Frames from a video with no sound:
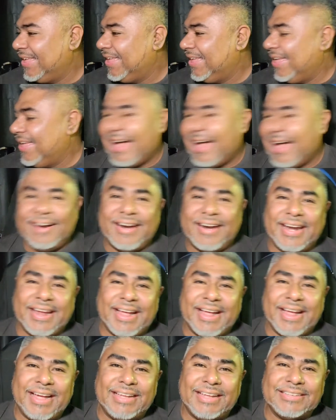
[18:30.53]
All right,
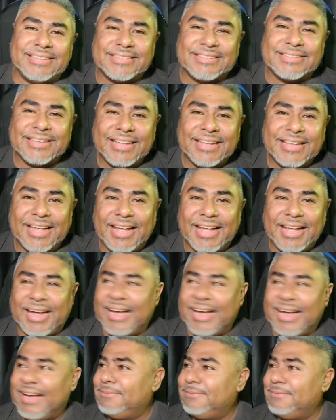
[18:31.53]
guys.
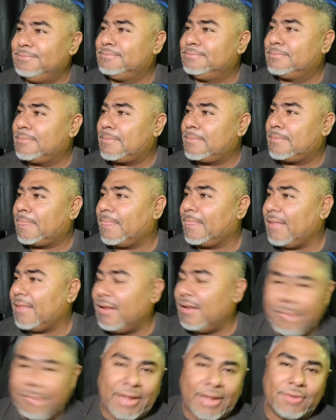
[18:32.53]
I'm
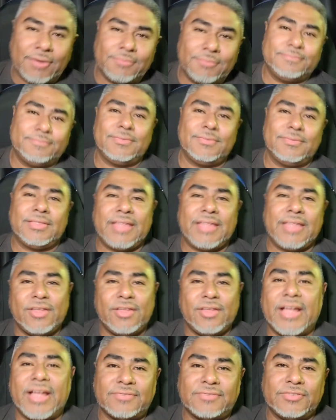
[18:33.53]
out. Thank you
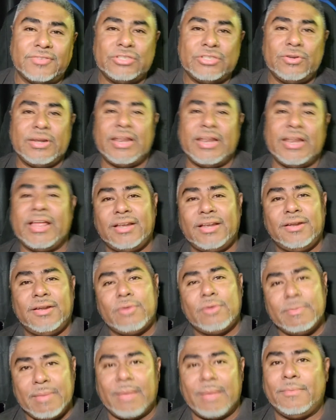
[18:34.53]
guys for tuning in.
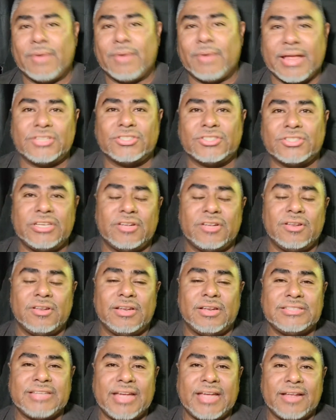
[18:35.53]
Remember, get your seal
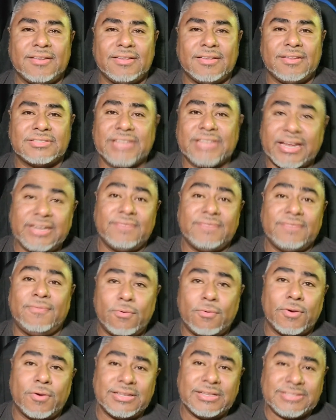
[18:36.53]
intact, signing
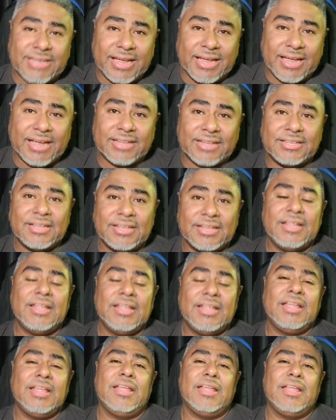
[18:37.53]
for intact.
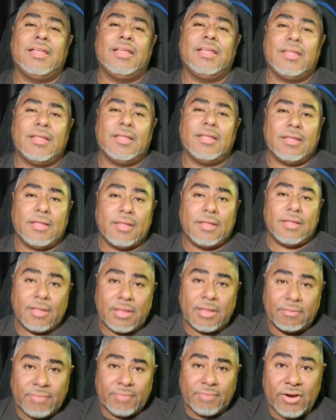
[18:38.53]

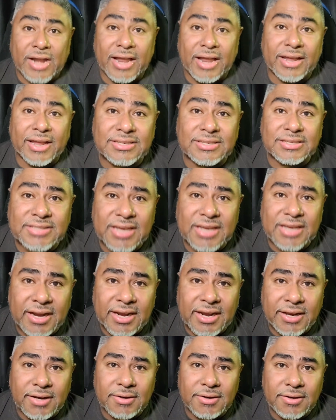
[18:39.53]
If they're not going to sign
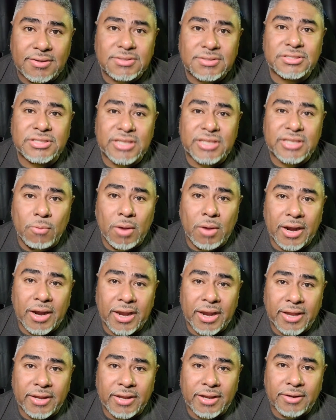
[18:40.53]
it,
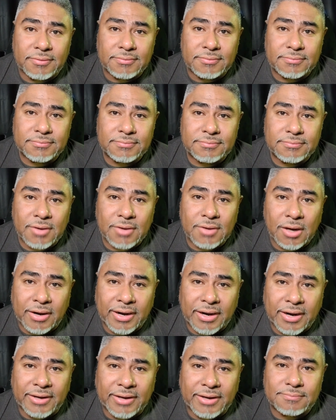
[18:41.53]
CYA. All
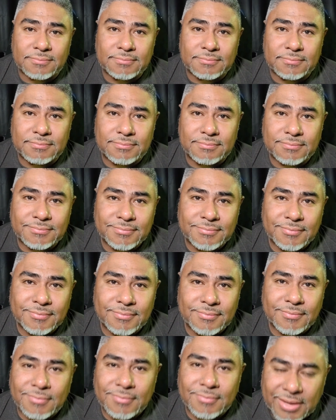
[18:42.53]
right?
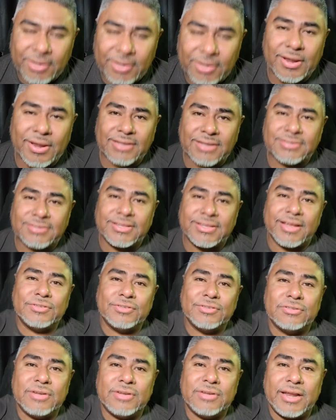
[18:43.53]
Thank you, guys. Thank you for
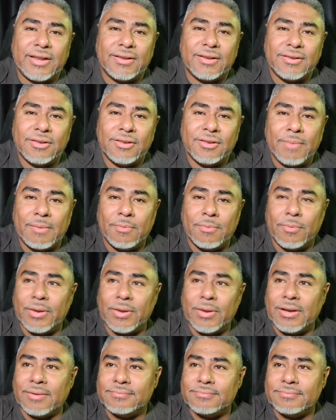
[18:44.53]
tuning in. Nos vemos, William.